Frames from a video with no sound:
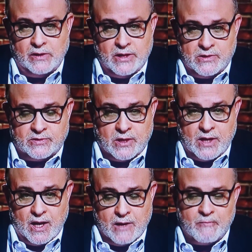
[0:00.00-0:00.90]
East
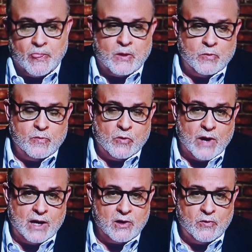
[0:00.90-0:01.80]
today with
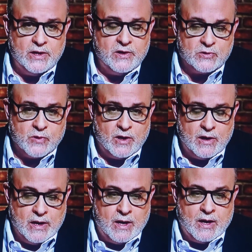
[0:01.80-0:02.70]
Morocco and Israel.